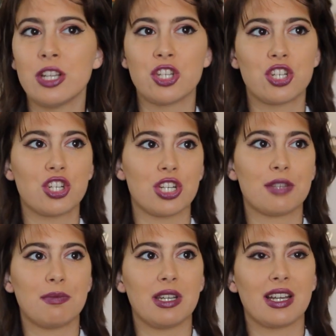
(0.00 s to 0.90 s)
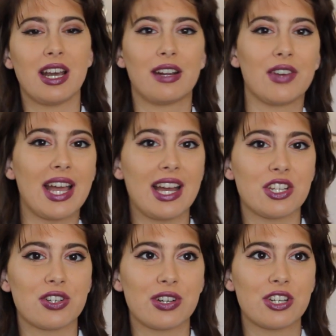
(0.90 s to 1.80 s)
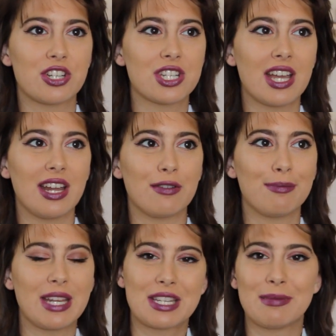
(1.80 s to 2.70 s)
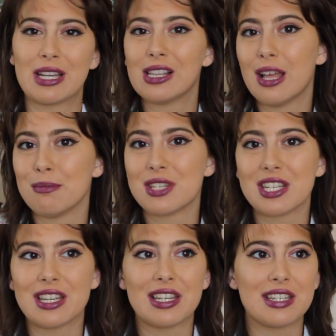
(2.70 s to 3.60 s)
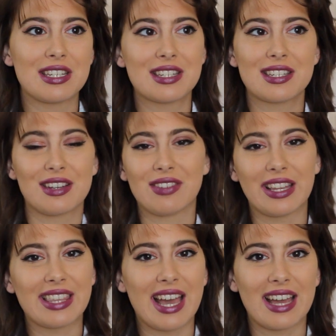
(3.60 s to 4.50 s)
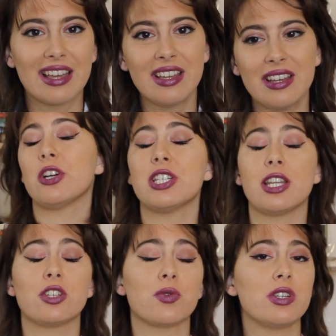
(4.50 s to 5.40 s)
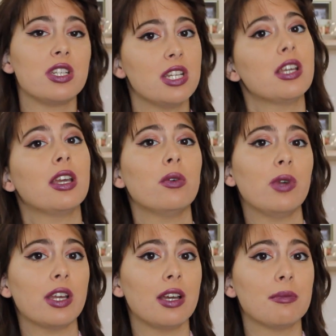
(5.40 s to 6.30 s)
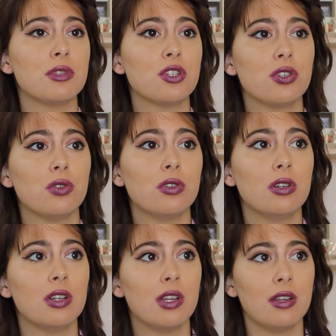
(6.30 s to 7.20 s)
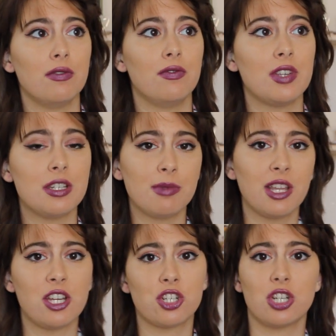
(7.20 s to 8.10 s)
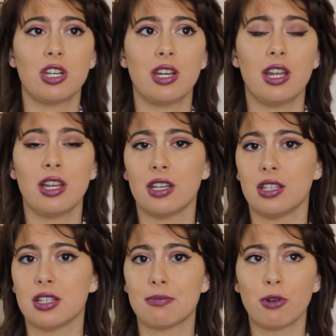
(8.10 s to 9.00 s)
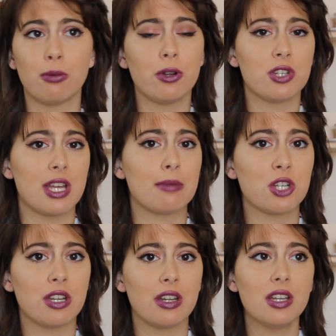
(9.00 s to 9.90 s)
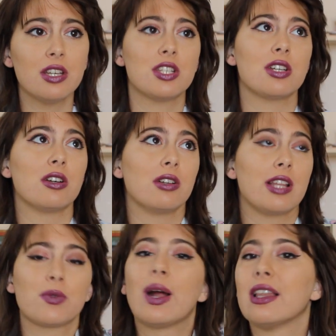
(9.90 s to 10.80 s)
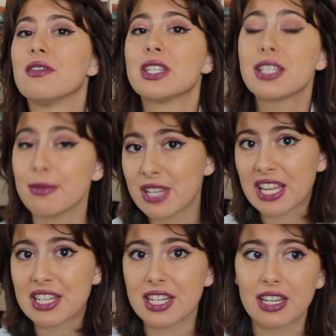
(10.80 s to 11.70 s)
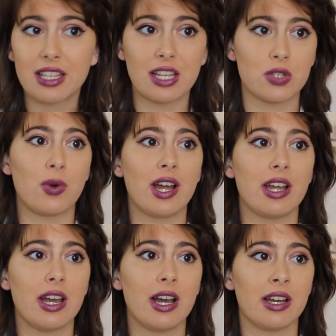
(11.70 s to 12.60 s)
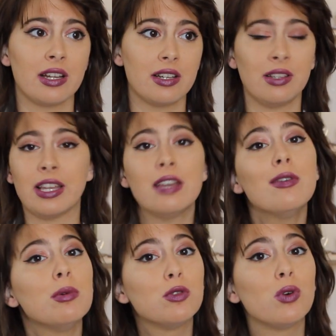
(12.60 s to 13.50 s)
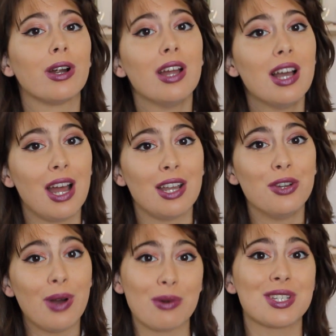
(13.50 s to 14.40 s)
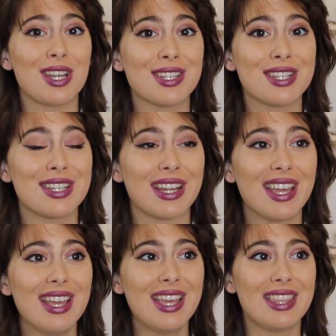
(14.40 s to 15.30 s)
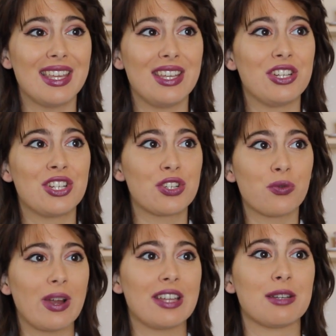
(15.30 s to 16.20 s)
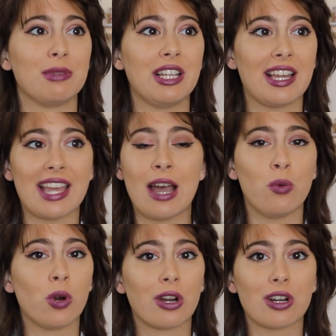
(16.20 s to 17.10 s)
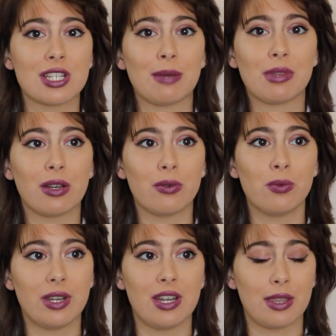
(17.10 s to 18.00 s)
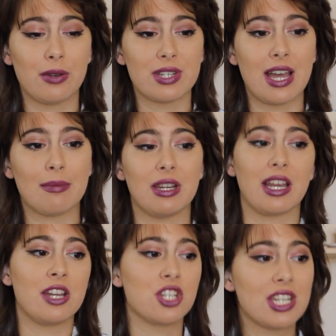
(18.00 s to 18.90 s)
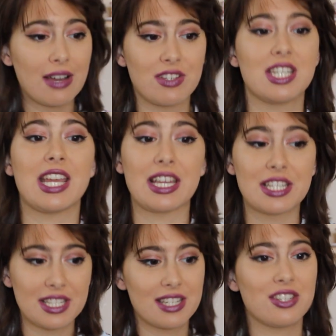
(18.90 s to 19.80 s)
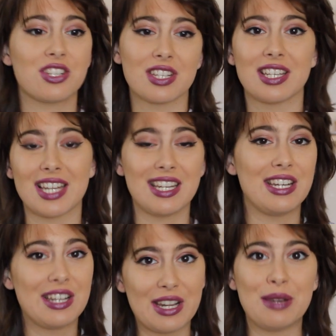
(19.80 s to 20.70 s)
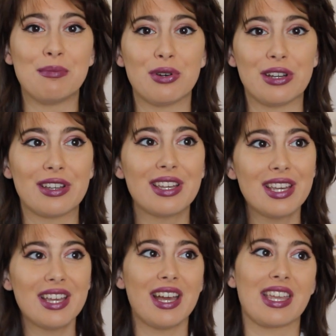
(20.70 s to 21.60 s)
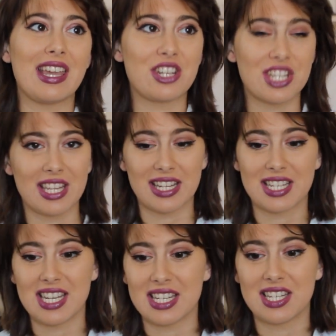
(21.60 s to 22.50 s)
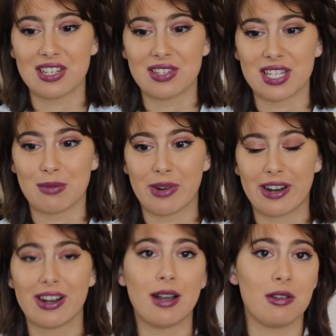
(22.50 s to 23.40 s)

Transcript: It's just been kind of a hazard and just kind of makes me clumsy and stuff like that. Very sensory seeking when it comes to vestibulation and proprioception, so that's why I love stim dancing. That's why I, like, even before I knew I was autistic, then just randomly, like at work or something, when nothing was happening, I just have to dance just because I needed input. I can't just like sit still somewhere.